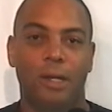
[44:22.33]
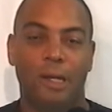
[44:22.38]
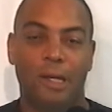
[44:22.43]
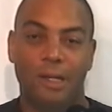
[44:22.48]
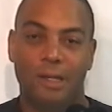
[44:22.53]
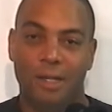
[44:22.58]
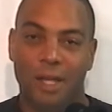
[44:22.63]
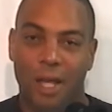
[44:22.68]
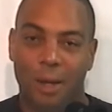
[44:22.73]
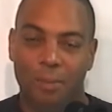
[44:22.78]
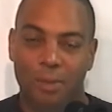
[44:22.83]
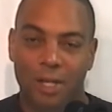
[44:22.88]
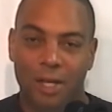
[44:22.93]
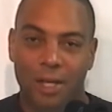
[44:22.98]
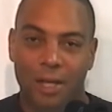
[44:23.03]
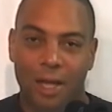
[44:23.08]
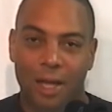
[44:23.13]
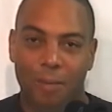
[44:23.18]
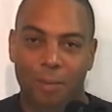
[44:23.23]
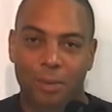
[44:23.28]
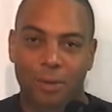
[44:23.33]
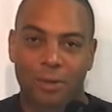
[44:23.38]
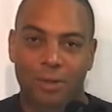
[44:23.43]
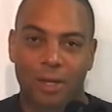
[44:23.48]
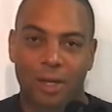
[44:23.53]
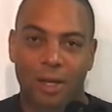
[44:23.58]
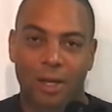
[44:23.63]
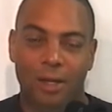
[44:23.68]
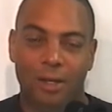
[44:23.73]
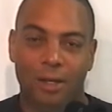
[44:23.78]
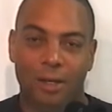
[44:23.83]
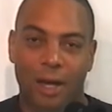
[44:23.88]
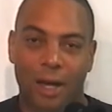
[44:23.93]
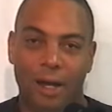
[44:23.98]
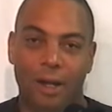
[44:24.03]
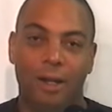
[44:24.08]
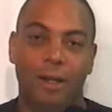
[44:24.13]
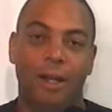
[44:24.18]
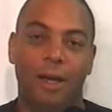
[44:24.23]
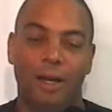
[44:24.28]
Same thing happens at
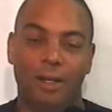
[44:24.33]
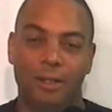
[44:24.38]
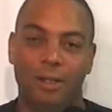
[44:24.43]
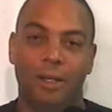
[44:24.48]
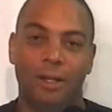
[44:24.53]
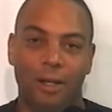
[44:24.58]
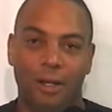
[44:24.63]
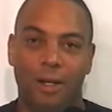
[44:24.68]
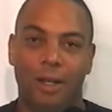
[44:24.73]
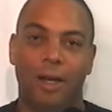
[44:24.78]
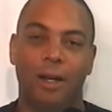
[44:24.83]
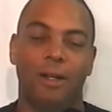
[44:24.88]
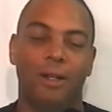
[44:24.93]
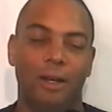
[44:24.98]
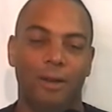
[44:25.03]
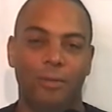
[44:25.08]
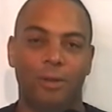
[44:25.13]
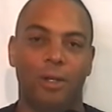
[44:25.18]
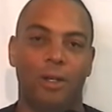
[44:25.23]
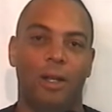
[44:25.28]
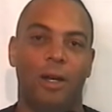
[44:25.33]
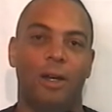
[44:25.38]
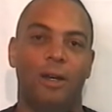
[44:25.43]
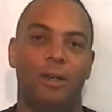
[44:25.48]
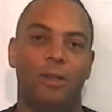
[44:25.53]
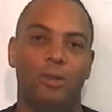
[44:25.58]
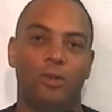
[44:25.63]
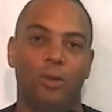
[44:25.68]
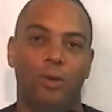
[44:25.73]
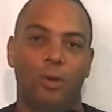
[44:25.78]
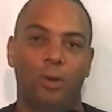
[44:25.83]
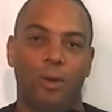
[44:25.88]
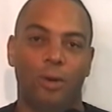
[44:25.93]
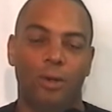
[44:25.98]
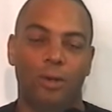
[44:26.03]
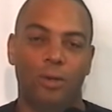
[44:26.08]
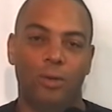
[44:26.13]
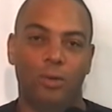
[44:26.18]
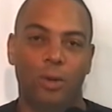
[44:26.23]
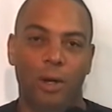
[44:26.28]
9 o'clock, 10 o'clock, 11 o'clock. So
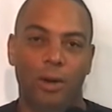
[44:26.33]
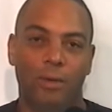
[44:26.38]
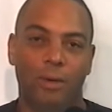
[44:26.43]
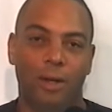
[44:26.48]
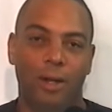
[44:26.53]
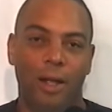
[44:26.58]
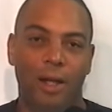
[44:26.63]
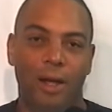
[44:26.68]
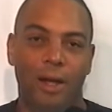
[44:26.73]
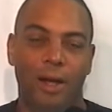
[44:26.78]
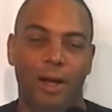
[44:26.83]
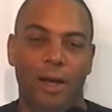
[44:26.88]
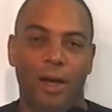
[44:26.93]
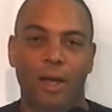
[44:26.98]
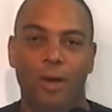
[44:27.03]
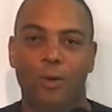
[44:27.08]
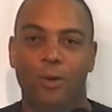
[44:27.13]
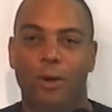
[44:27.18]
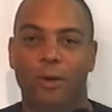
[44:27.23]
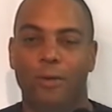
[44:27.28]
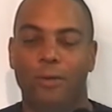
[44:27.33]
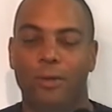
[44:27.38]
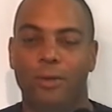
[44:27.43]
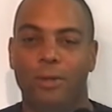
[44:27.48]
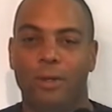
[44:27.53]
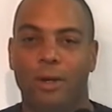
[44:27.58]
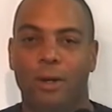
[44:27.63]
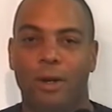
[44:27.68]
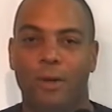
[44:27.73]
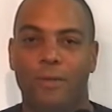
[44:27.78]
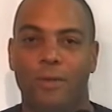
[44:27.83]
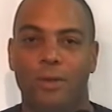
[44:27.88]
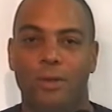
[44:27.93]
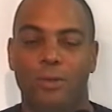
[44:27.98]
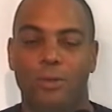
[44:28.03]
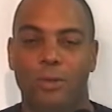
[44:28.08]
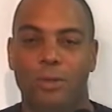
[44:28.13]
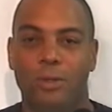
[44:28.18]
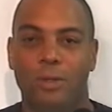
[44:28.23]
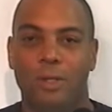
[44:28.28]
12 o'clock, I go over to the
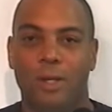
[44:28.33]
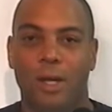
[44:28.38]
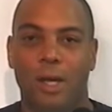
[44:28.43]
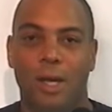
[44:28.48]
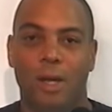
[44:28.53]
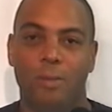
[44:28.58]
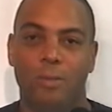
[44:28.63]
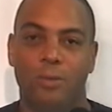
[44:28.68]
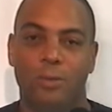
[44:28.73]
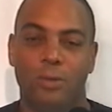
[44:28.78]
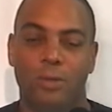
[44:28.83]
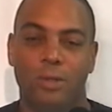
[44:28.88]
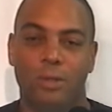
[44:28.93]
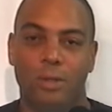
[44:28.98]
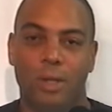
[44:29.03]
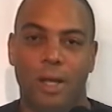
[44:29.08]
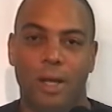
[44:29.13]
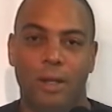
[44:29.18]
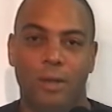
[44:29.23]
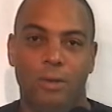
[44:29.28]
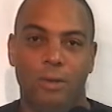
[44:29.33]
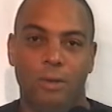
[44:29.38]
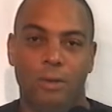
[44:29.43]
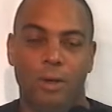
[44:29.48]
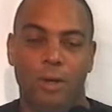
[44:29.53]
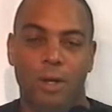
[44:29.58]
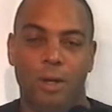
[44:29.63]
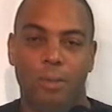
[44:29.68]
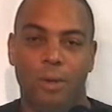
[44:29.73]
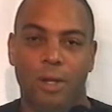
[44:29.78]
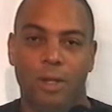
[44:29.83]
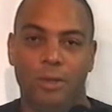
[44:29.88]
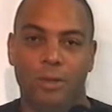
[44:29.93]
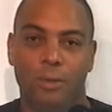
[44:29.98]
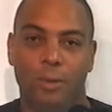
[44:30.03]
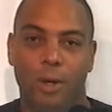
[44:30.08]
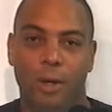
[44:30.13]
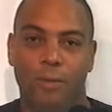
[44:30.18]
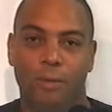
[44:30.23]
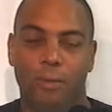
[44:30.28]
office, which is in Ames, which is like 30 minutes
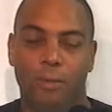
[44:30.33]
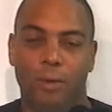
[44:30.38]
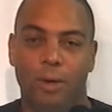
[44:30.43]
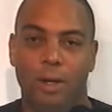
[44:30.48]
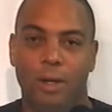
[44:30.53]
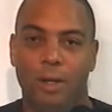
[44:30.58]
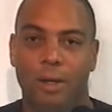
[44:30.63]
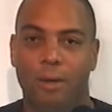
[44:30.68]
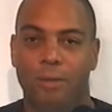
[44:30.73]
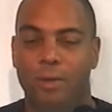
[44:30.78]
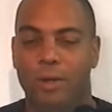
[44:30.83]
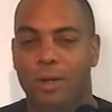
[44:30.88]
away from where I live.